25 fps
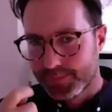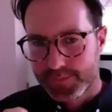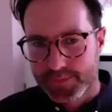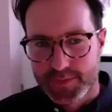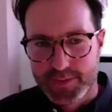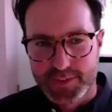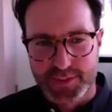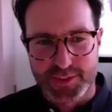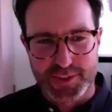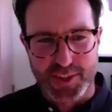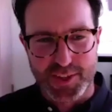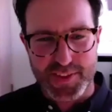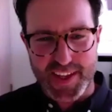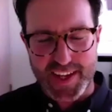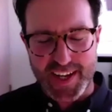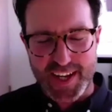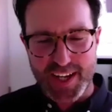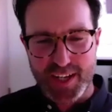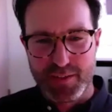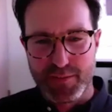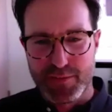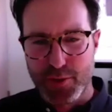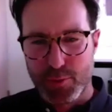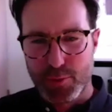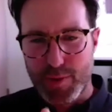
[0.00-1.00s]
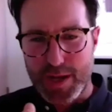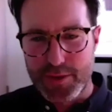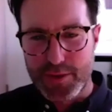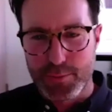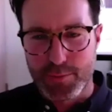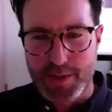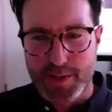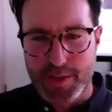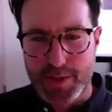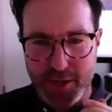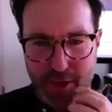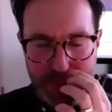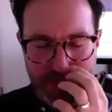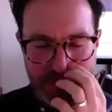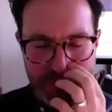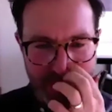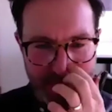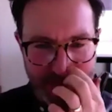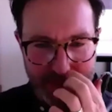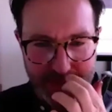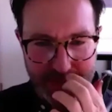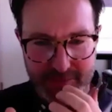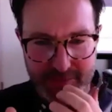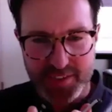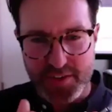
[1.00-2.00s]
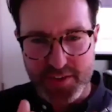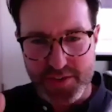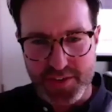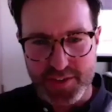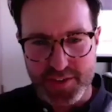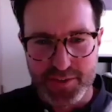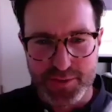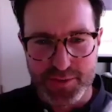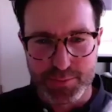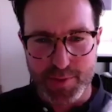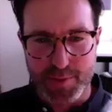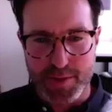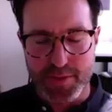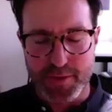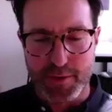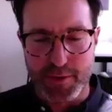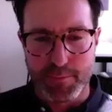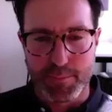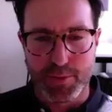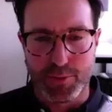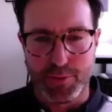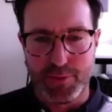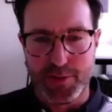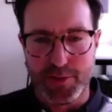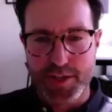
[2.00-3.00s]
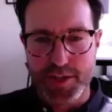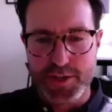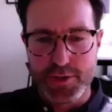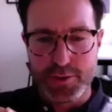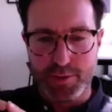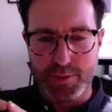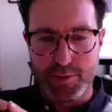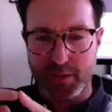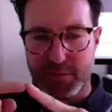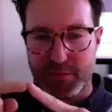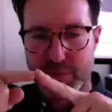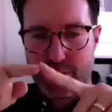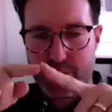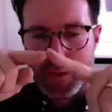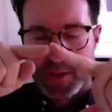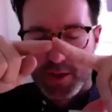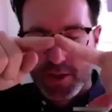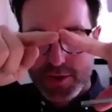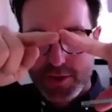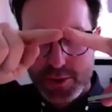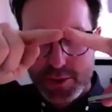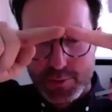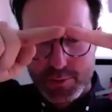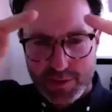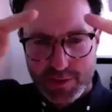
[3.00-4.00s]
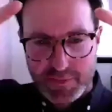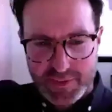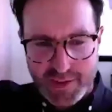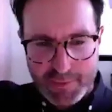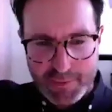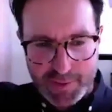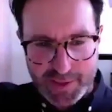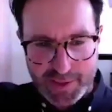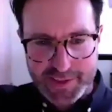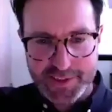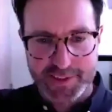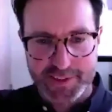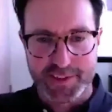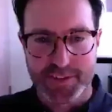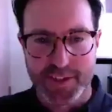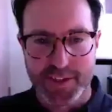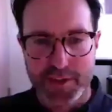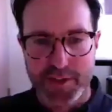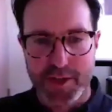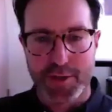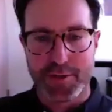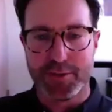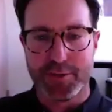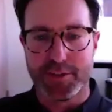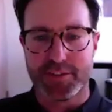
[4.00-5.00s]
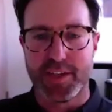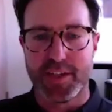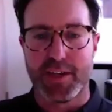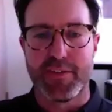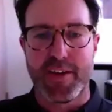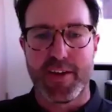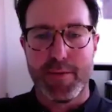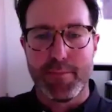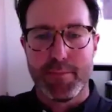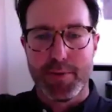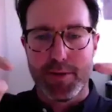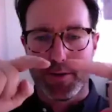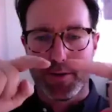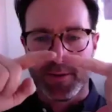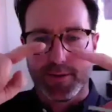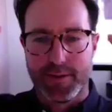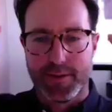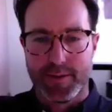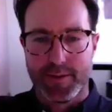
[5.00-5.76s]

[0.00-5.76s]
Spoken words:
So at the end of your one-to-one coaching sessions with an employee, you will have completed the Know Yourself handbook.